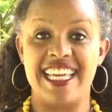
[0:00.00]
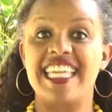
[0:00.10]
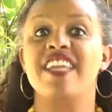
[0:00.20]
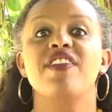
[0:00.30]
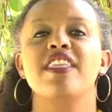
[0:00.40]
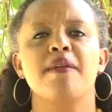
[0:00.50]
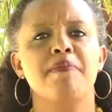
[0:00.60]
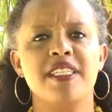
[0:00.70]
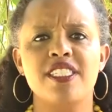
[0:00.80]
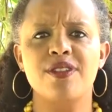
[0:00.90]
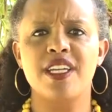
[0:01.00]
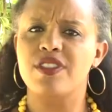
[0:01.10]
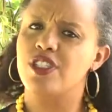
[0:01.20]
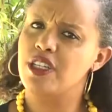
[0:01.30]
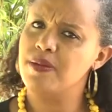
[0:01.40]
Even in the mystery of
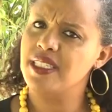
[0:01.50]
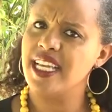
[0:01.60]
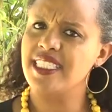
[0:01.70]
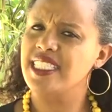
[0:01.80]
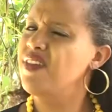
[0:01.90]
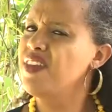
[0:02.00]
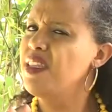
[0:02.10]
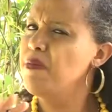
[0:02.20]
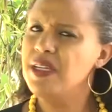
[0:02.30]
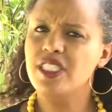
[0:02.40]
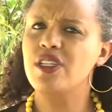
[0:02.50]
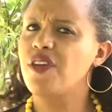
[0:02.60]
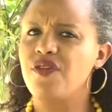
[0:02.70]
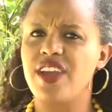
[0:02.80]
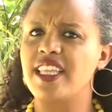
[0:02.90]
circumstances, even in the mystery of
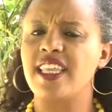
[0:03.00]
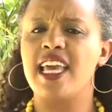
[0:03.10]
faith,